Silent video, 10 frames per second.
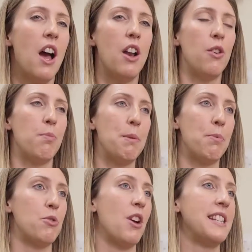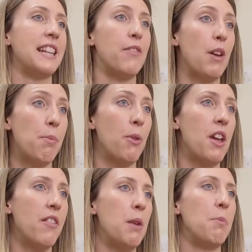A lot of people try to give up on
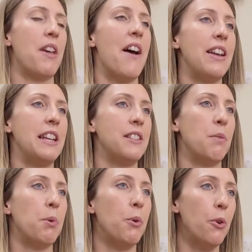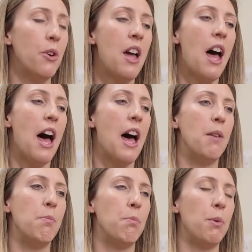their own without any support,
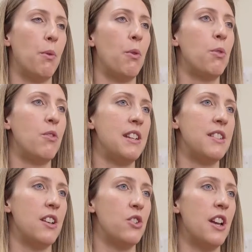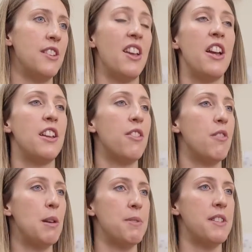but all the research shows that only
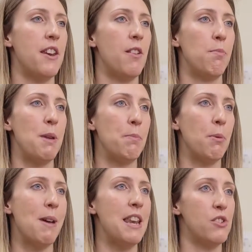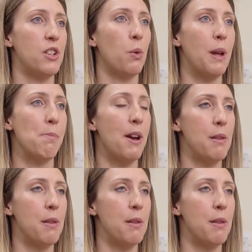3% of people manage to quit by